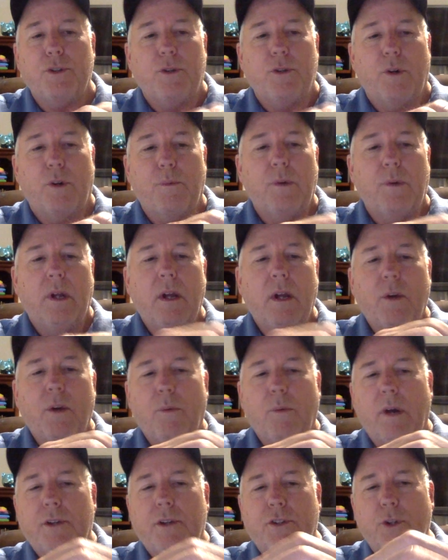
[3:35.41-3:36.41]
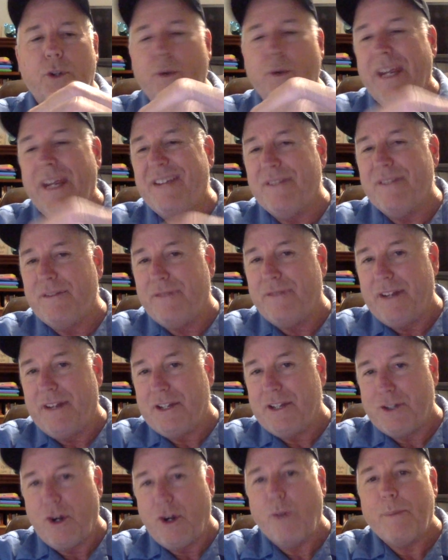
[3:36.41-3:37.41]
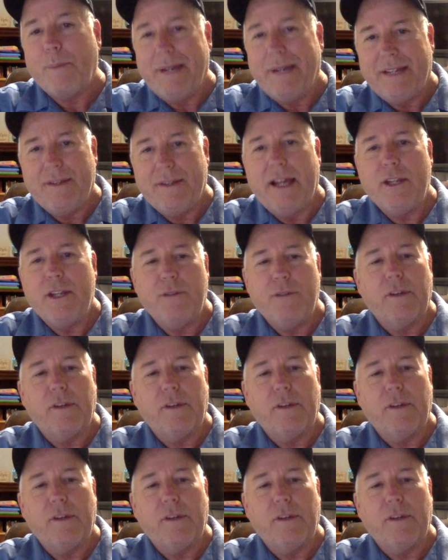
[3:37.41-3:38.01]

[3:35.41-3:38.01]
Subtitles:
You don't want to even finish opening that.